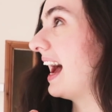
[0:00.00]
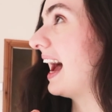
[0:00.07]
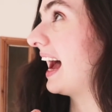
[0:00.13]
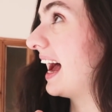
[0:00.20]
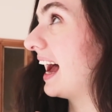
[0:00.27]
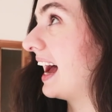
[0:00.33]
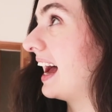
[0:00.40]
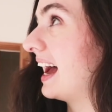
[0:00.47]

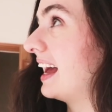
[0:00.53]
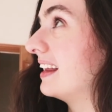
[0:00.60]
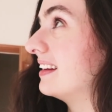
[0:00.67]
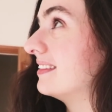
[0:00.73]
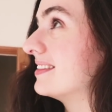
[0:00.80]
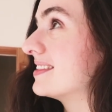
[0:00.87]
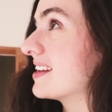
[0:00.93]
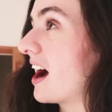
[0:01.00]

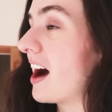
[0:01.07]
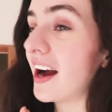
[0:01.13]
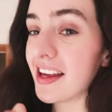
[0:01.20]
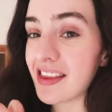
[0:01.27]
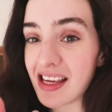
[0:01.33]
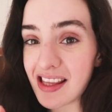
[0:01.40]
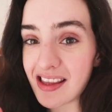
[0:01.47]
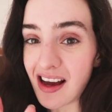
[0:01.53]
And I
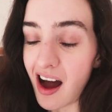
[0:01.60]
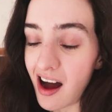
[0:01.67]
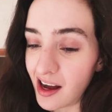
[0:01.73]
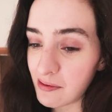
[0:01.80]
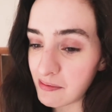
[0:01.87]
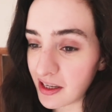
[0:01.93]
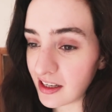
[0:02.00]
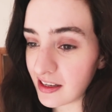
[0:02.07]
think that
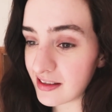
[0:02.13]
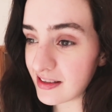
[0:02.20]
I'm gonna